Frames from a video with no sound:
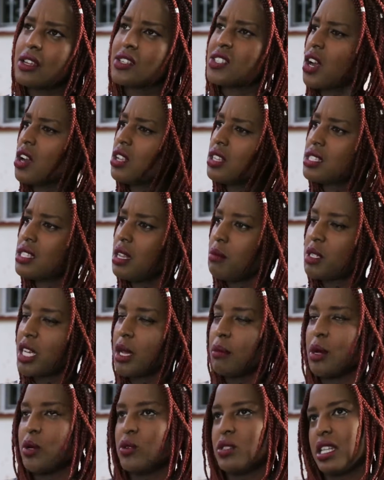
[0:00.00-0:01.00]
It was around the same
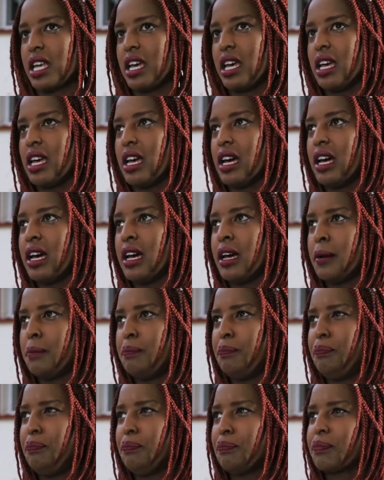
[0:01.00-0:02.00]
time I was there.
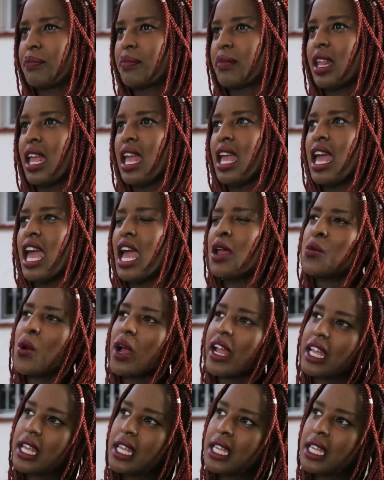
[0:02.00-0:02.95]
And